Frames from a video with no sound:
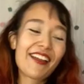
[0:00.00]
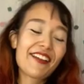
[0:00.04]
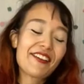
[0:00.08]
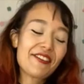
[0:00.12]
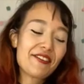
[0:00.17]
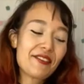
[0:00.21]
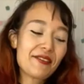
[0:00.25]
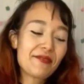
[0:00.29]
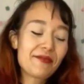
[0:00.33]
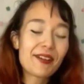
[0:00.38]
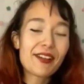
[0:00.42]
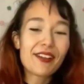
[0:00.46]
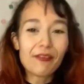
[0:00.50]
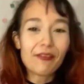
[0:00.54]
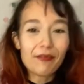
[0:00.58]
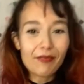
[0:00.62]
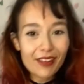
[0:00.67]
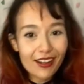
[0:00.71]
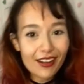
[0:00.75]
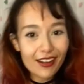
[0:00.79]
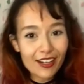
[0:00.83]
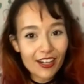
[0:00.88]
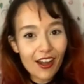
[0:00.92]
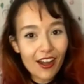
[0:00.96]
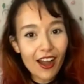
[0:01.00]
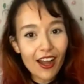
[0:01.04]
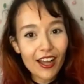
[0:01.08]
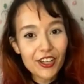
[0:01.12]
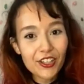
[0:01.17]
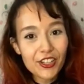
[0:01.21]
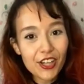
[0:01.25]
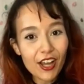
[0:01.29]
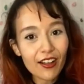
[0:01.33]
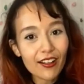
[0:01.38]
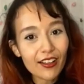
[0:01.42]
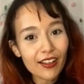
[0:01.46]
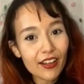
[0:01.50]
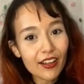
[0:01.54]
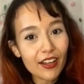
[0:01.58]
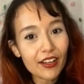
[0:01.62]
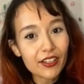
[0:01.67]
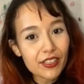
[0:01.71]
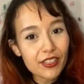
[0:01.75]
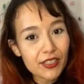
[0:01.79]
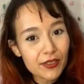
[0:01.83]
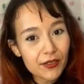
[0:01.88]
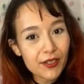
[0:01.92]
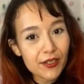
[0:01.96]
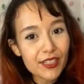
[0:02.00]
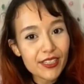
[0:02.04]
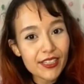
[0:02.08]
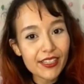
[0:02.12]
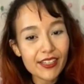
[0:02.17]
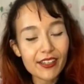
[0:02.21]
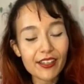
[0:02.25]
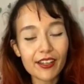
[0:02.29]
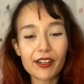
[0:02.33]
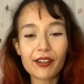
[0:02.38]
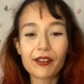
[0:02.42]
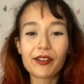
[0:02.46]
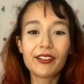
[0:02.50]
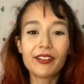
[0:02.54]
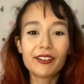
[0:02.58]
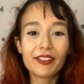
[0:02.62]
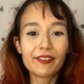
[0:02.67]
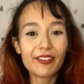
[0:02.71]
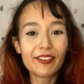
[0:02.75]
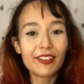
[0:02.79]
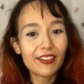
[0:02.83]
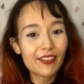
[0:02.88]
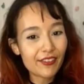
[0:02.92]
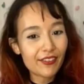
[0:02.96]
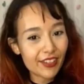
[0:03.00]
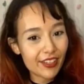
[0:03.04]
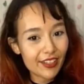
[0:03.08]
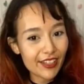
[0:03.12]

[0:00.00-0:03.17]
know we we are hot chocolate connoisseurs here. We love the good